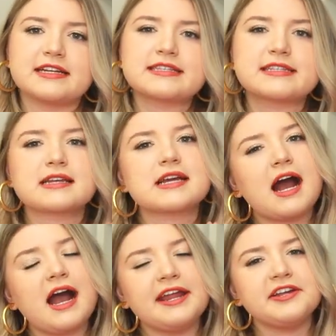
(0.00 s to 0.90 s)
It's
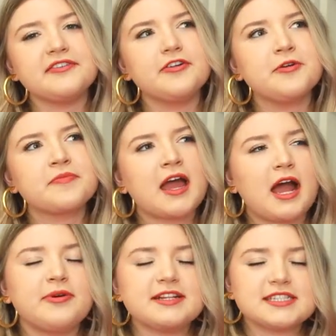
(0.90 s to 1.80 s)
kind of,
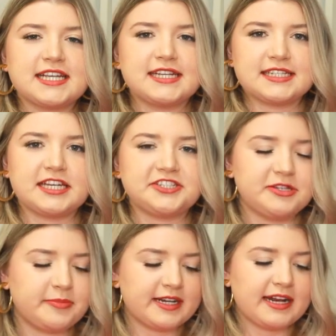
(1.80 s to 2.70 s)
I wouldn't say it's
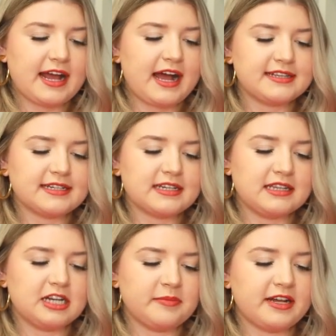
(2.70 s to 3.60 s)
itchy, but it has like
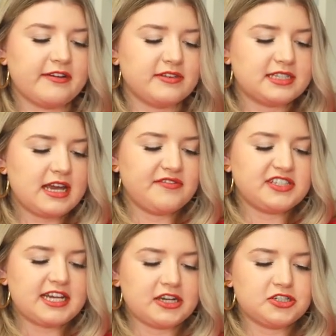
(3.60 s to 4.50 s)
a little bit of a, of
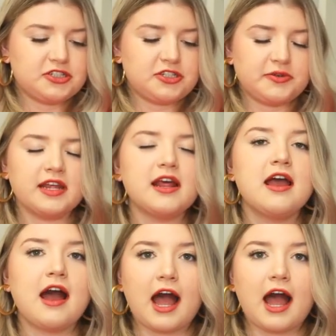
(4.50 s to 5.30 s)
a texture to it.